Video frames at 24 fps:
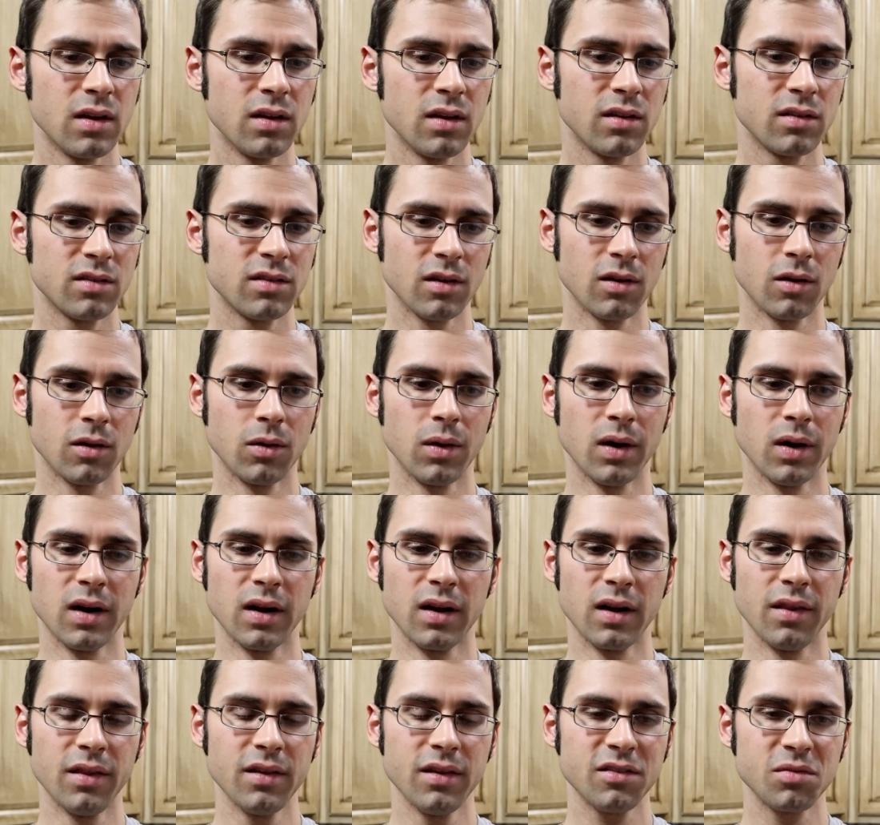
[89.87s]

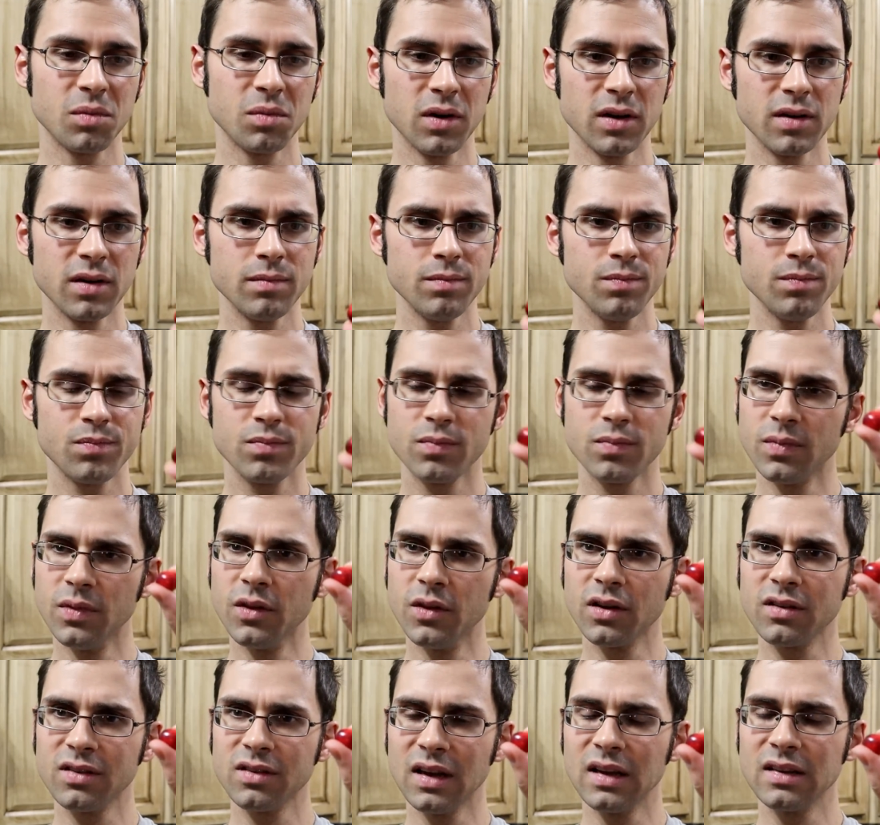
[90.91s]
So this one
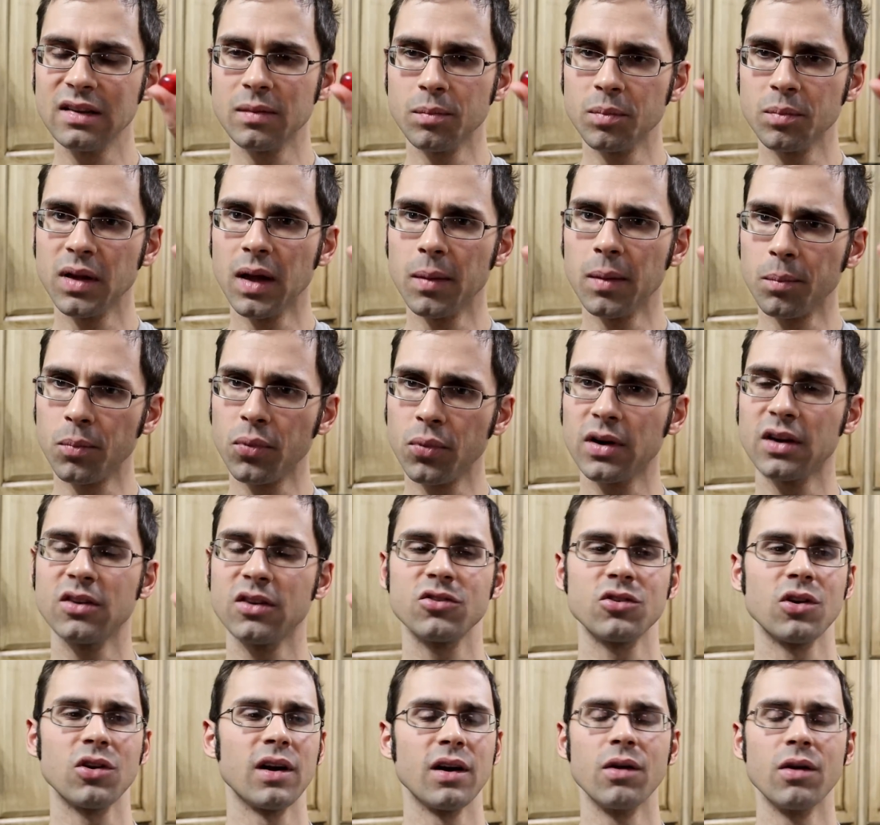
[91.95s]
looks nice and plump. Pretty
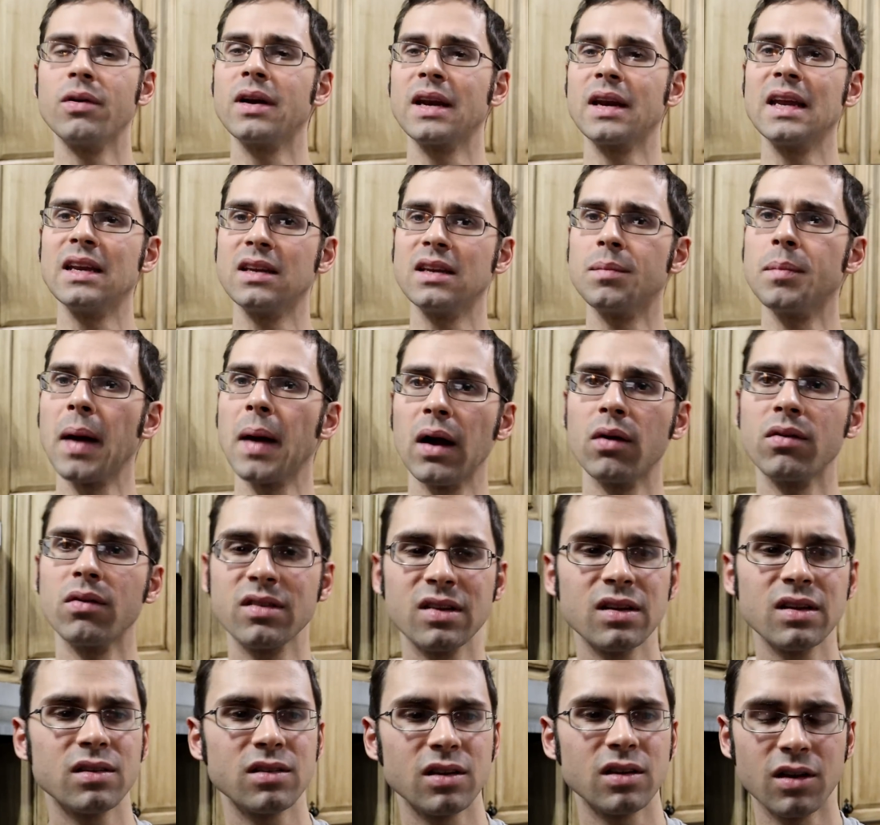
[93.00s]
sure I don't need to bounce
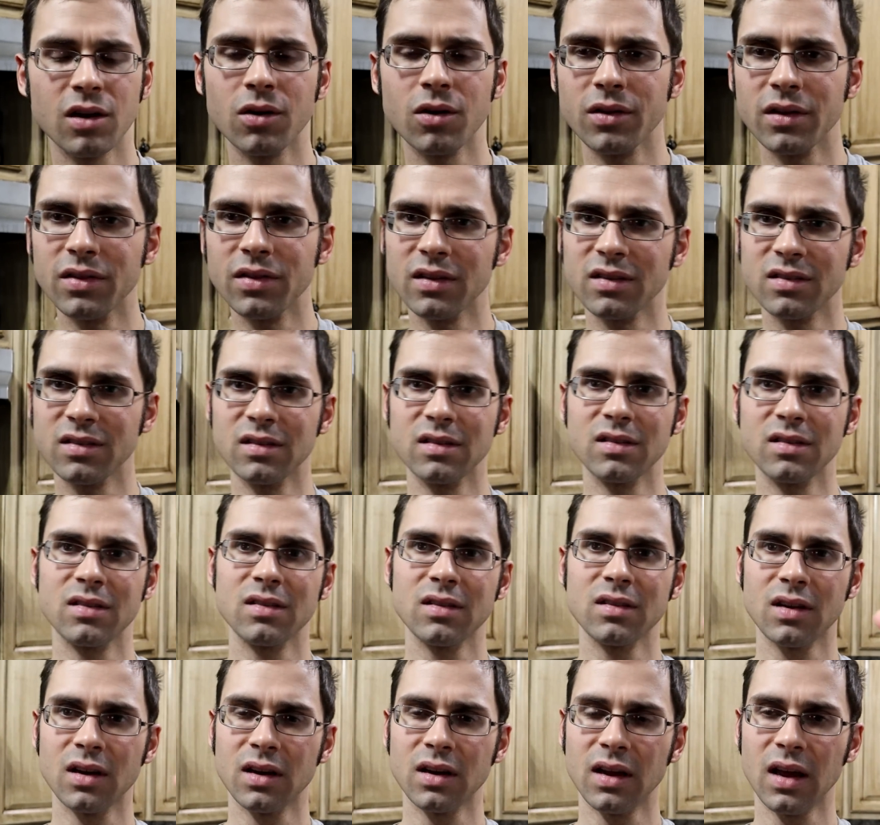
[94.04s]
it to know that this
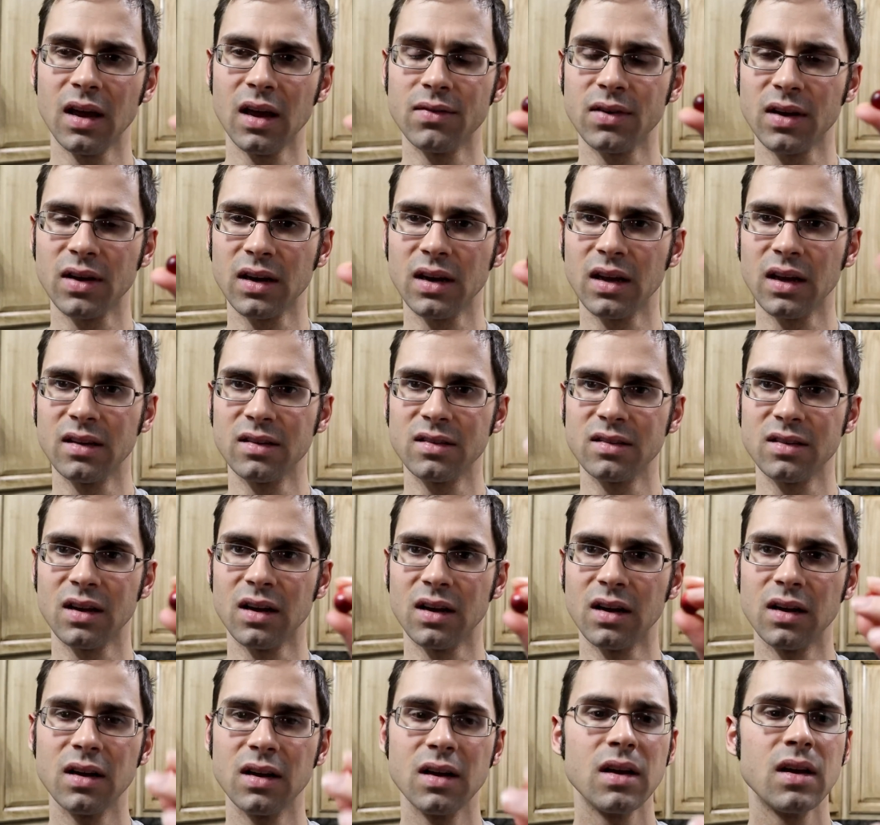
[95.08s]
is gonna have a
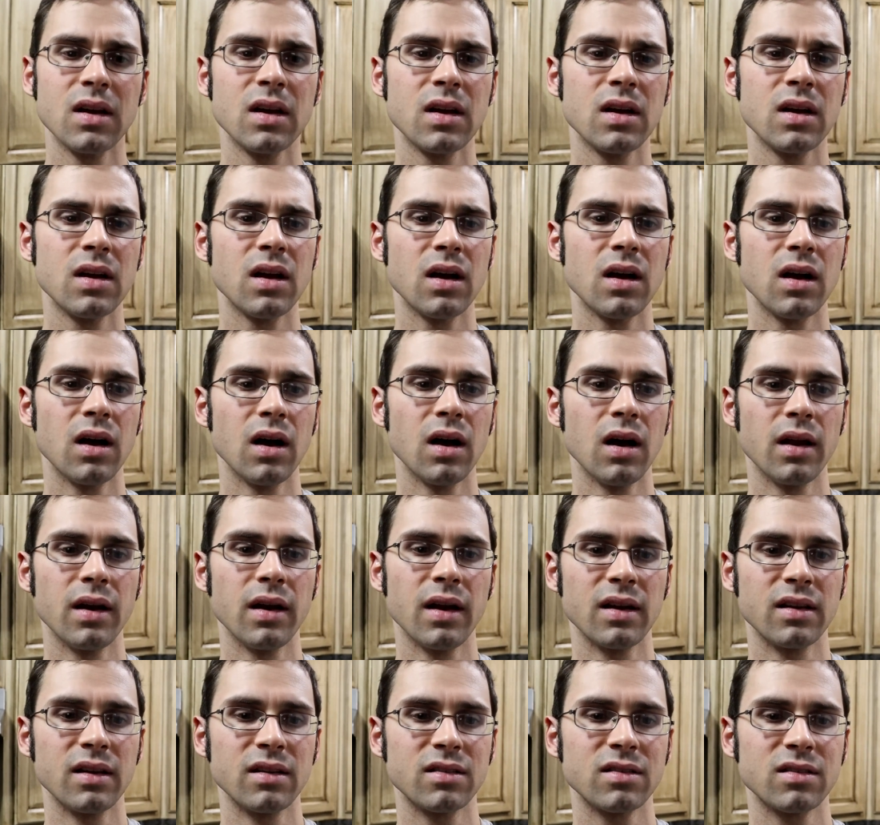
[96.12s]

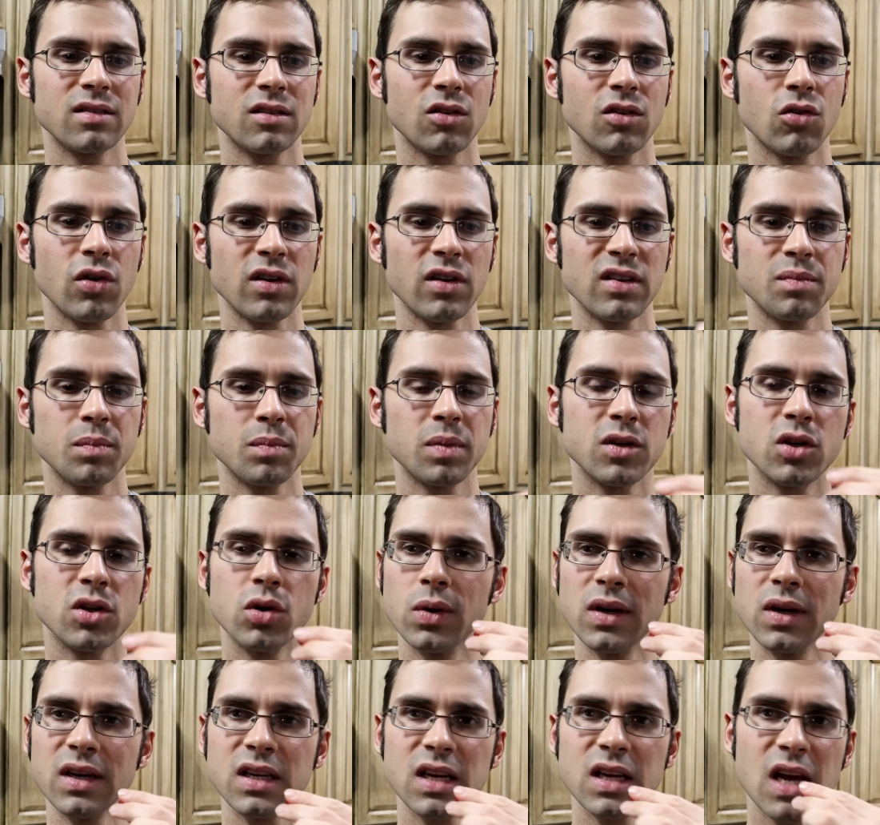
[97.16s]
nice crisp
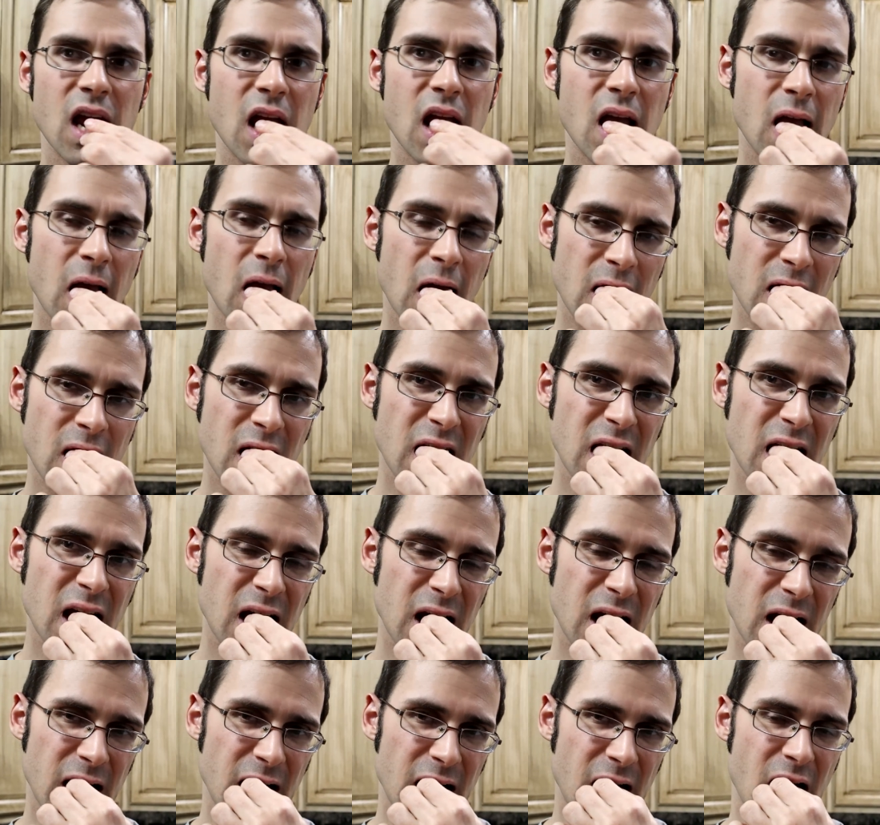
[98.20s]
to it.
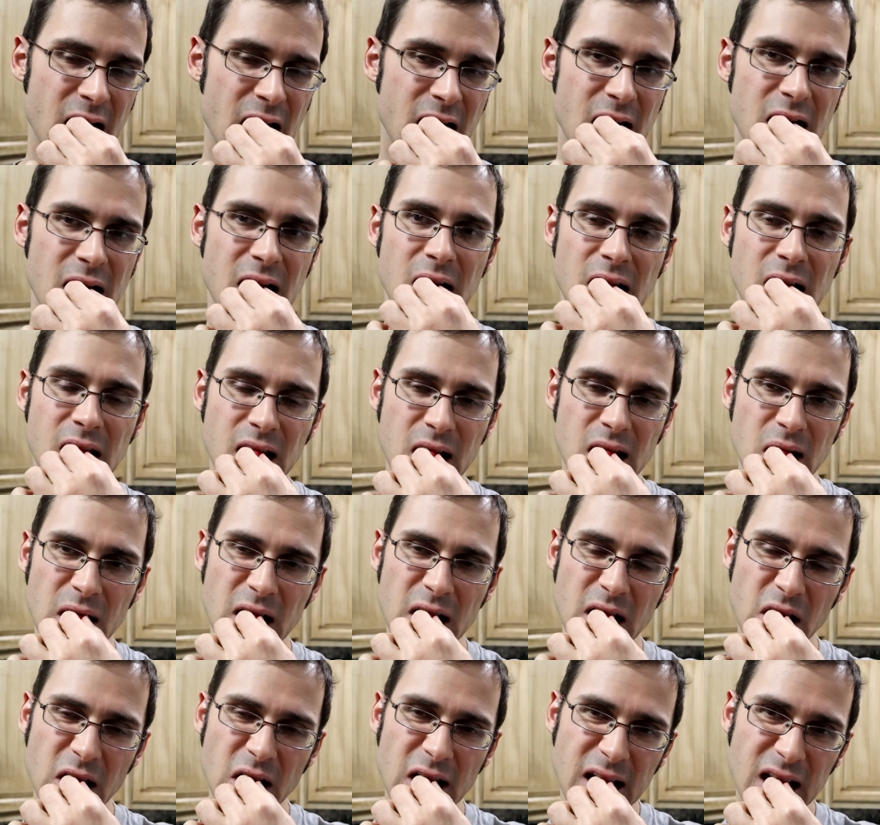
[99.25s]
All right, so
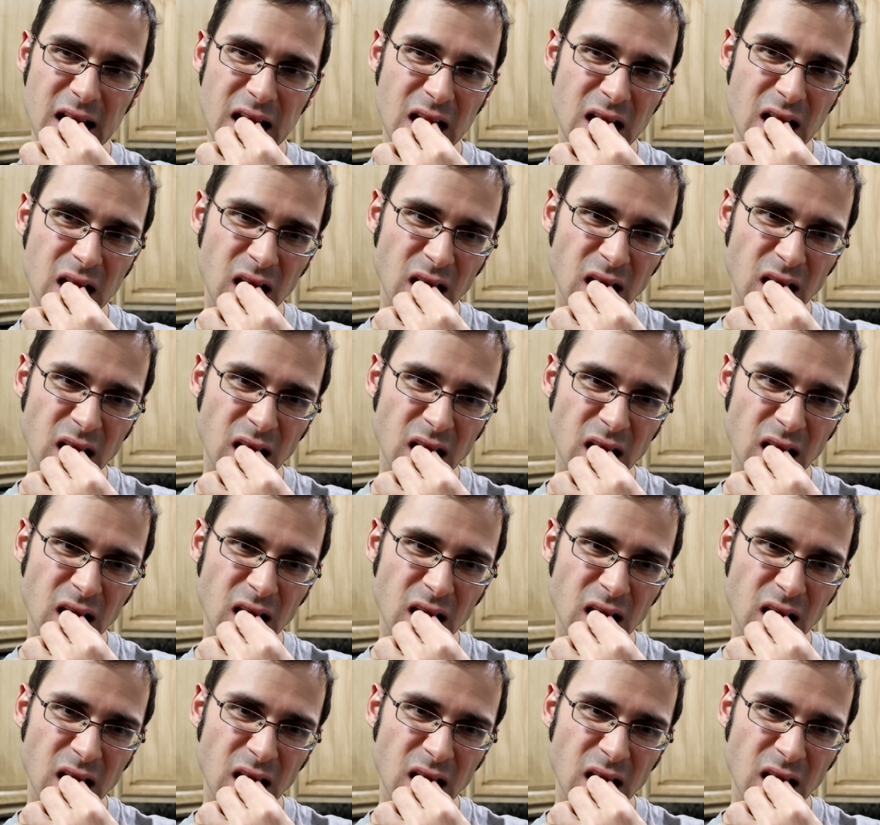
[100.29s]
gonna try.